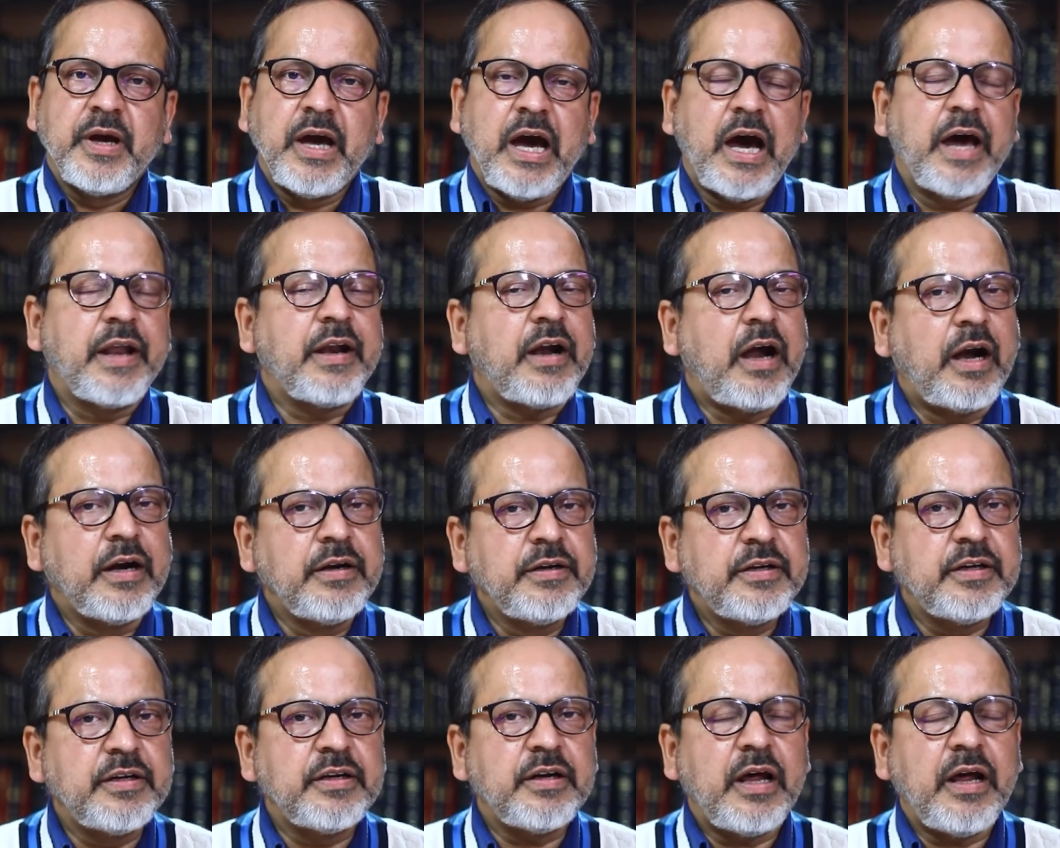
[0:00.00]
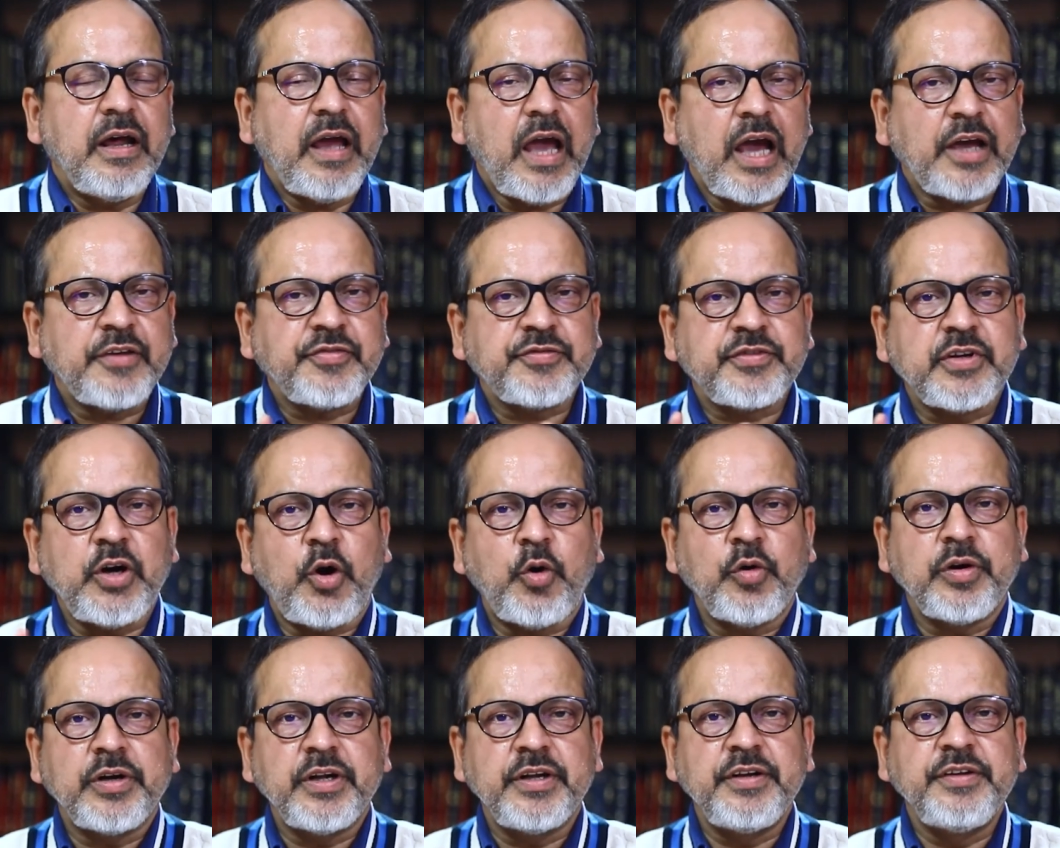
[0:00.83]
And under
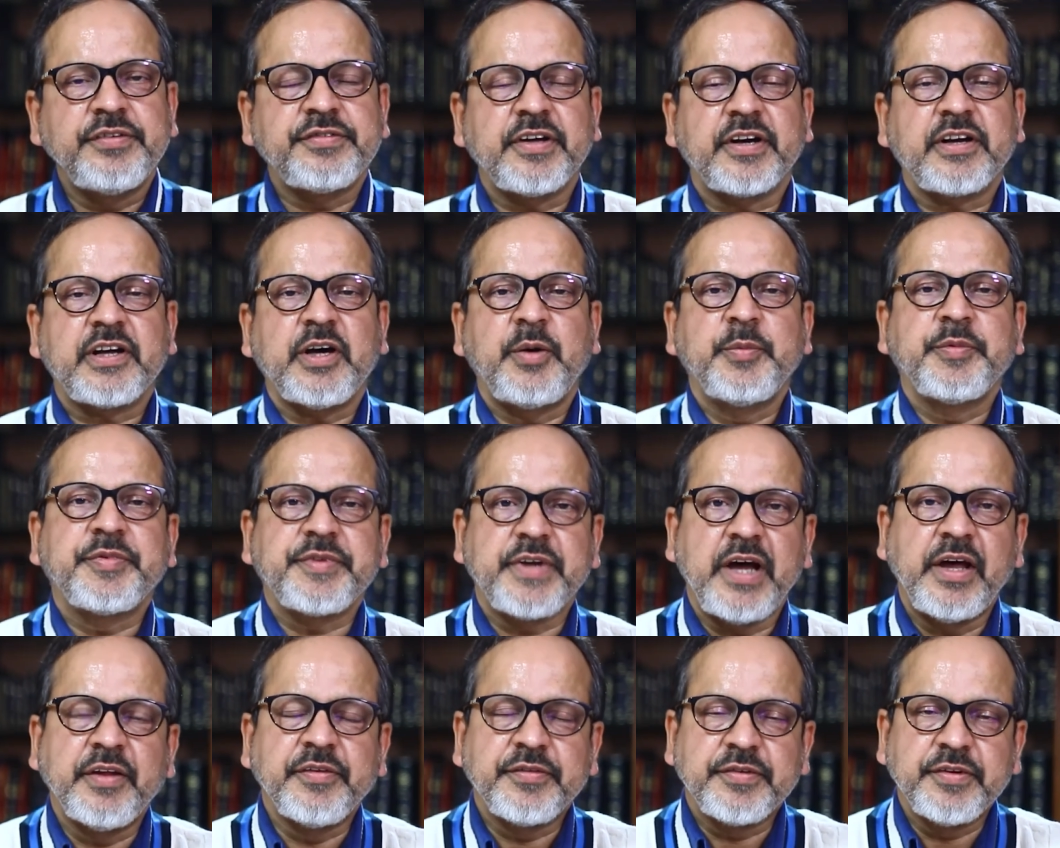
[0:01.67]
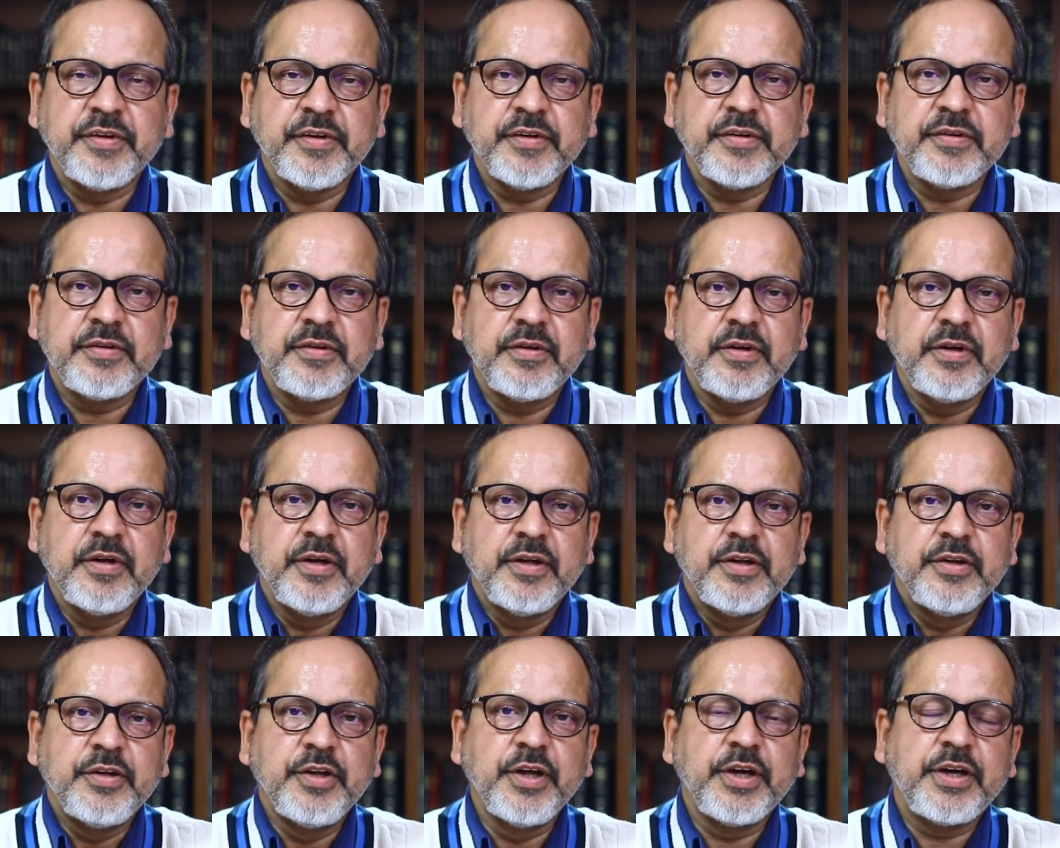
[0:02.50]
extraordinary circumstances,
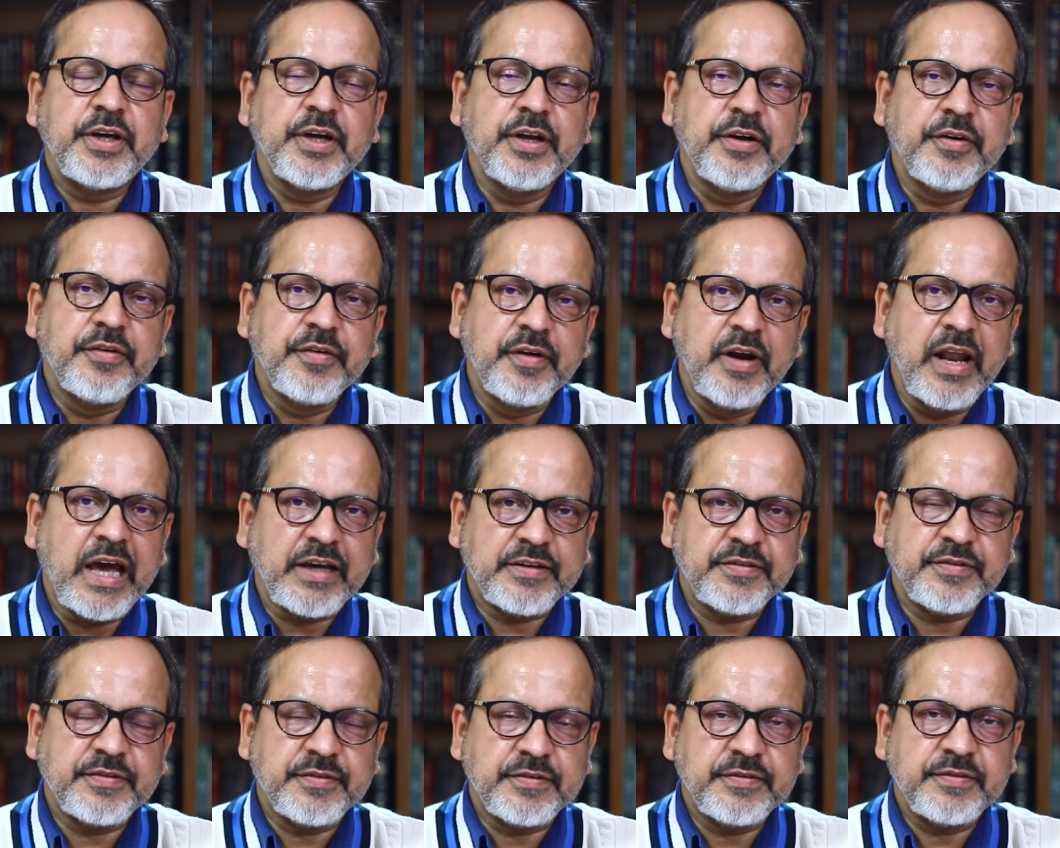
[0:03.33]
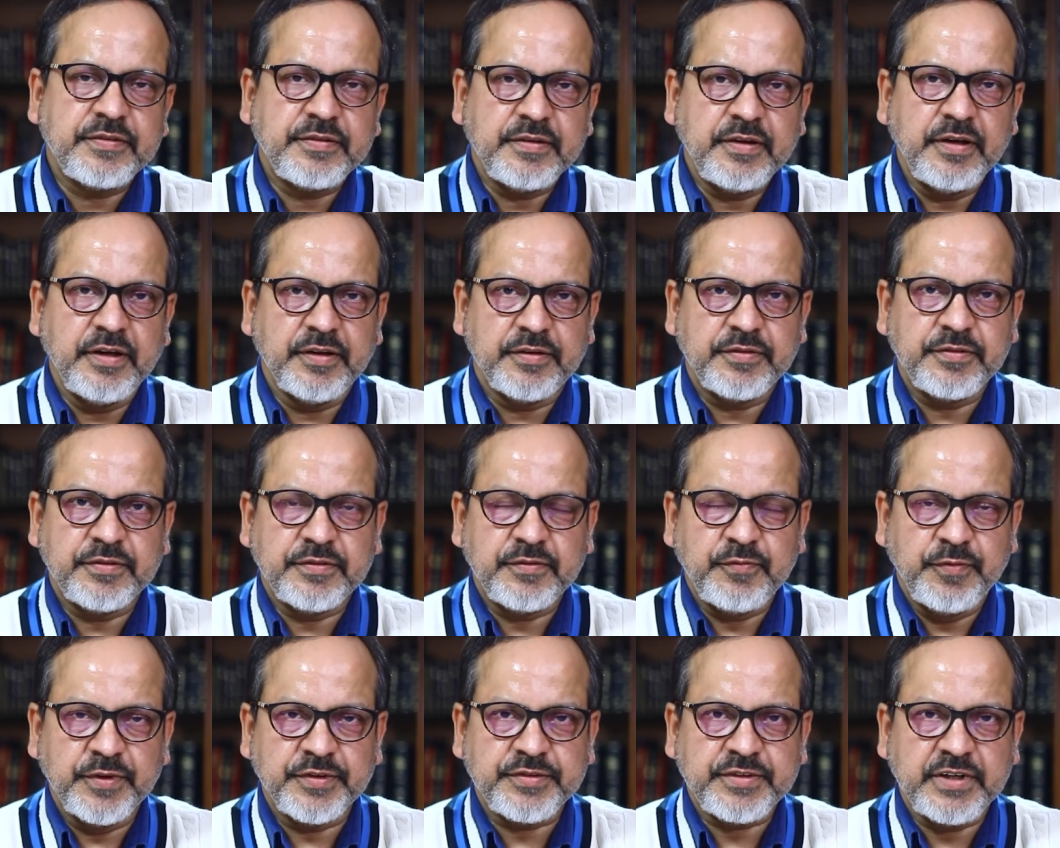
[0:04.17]
they can relax its
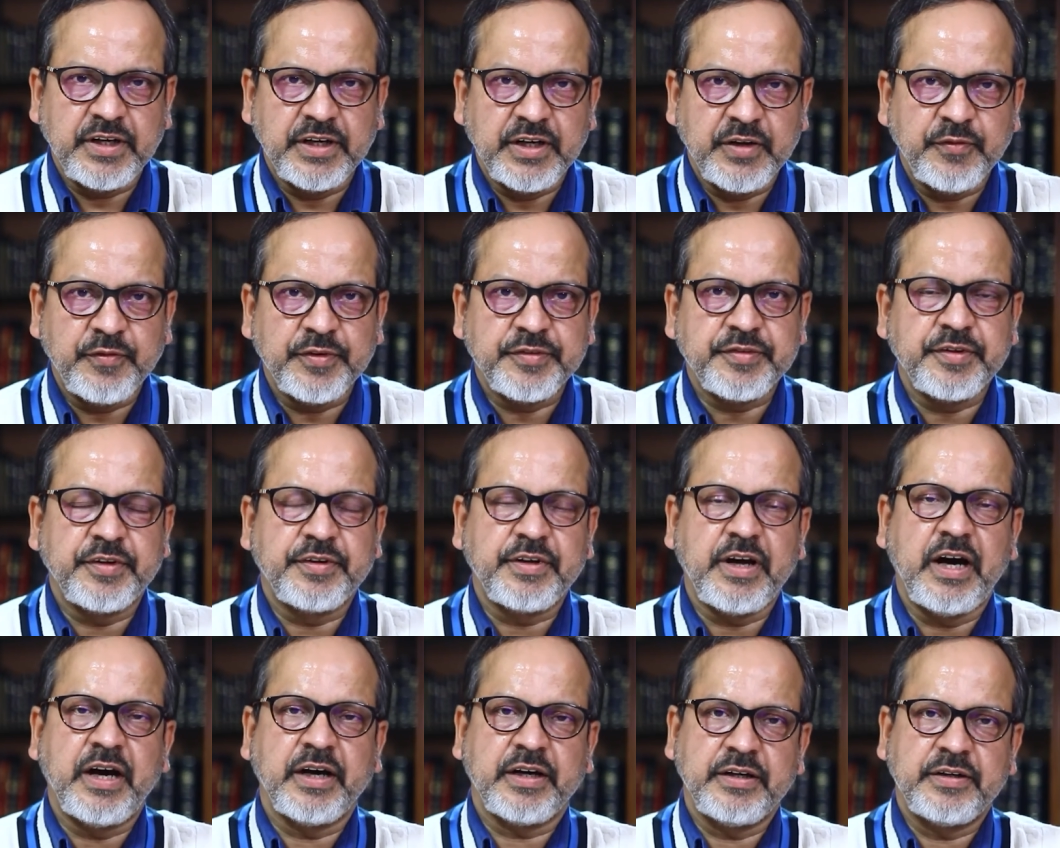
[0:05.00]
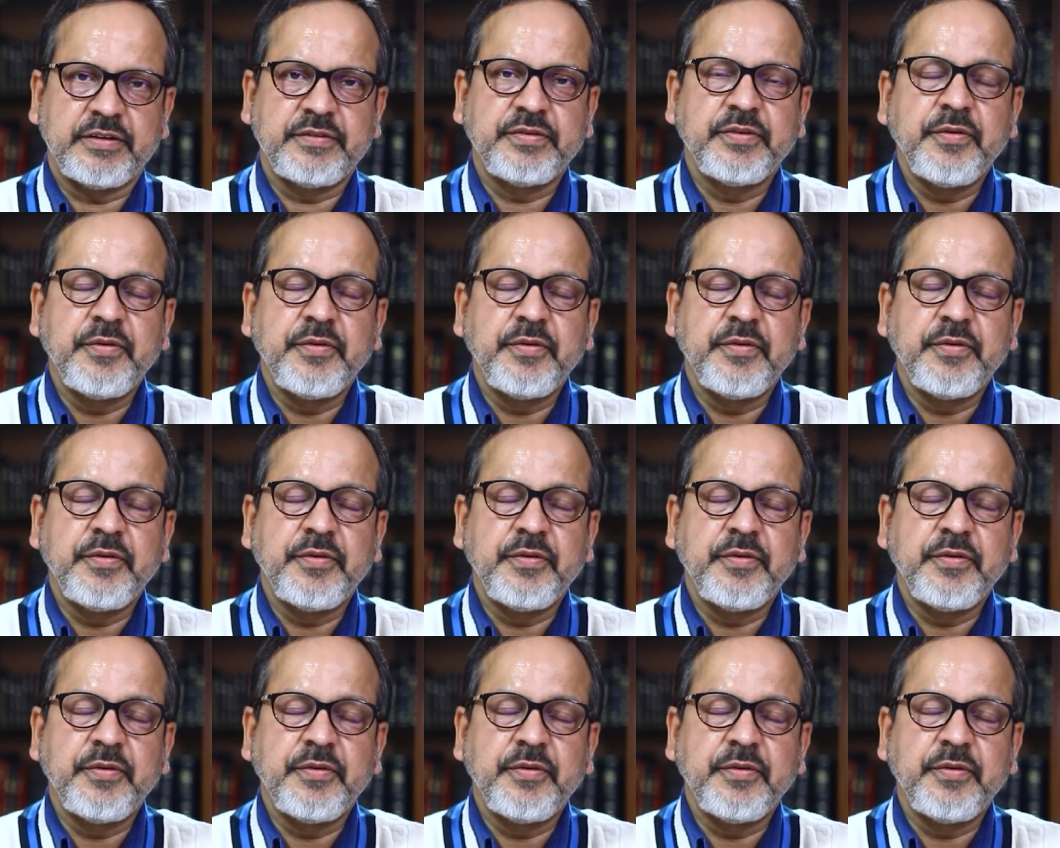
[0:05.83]
fiscal deficit target.